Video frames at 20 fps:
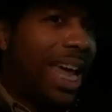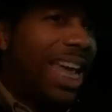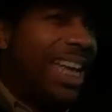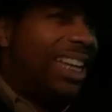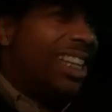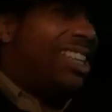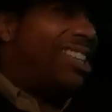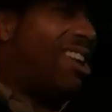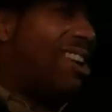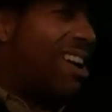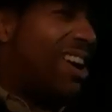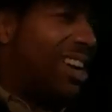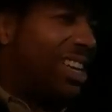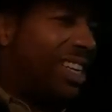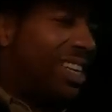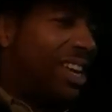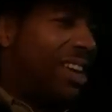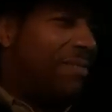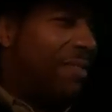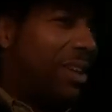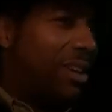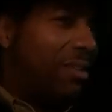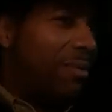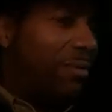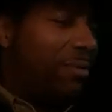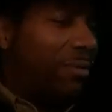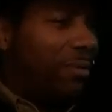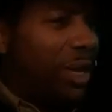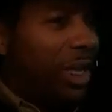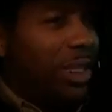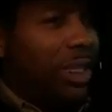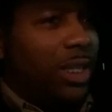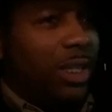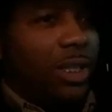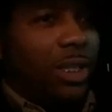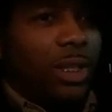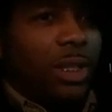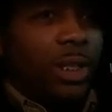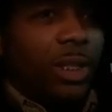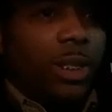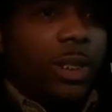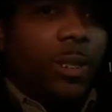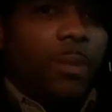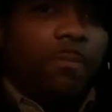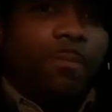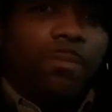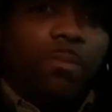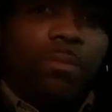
and God given visions.